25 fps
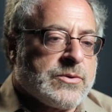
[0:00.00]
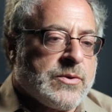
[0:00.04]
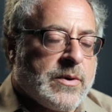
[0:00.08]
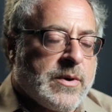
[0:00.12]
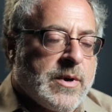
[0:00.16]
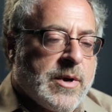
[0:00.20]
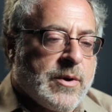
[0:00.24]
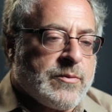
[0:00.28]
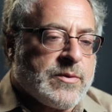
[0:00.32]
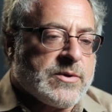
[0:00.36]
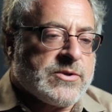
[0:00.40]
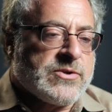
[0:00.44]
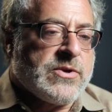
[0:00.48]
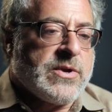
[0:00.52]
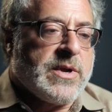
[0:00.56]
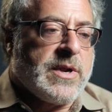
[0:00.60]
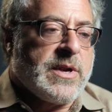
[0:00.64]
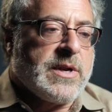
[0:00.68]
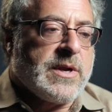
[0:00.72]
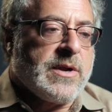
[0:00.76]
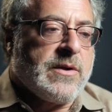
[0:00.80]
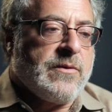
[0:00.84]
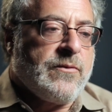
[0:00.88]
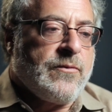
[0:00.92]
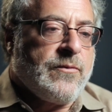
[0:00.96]
So I was
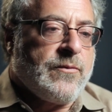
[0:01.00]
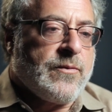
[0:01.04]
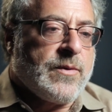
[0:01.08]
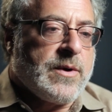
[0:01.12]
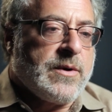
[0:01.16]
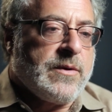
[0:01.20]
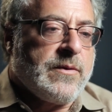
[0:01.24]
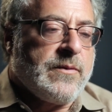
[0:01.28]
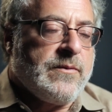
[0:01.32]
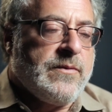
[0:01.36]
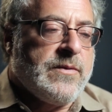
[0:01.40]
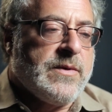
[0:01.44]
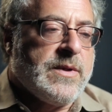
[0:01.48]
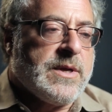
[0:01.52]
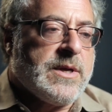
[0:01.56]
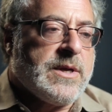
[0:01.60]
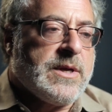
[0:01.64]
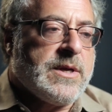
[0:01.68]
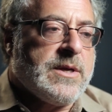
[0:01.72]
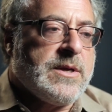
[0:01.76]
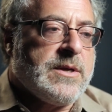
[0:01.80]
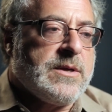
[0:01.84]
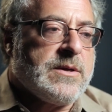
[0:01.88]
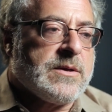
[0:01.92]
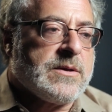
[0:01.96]
standing in front of
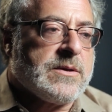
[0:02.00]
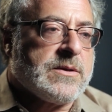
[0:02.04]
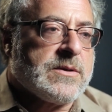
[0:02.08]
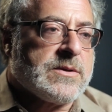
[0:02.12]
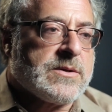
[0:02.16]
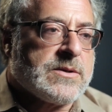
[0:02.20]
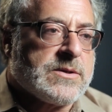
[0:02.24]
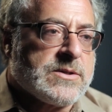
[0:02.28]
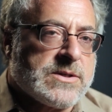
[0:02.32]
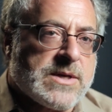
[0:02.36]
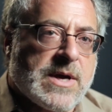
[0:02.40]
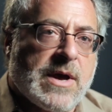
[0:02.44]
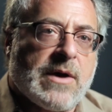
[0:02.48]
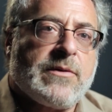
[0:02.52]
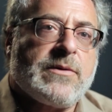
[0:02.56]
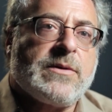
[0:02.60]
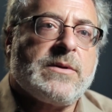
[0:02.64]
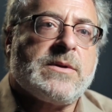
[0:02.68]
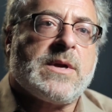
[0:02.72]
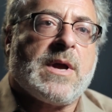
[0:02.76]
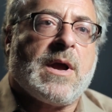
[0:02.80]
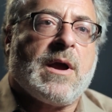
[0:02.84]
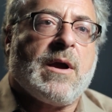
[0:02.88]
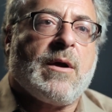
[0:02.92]
the South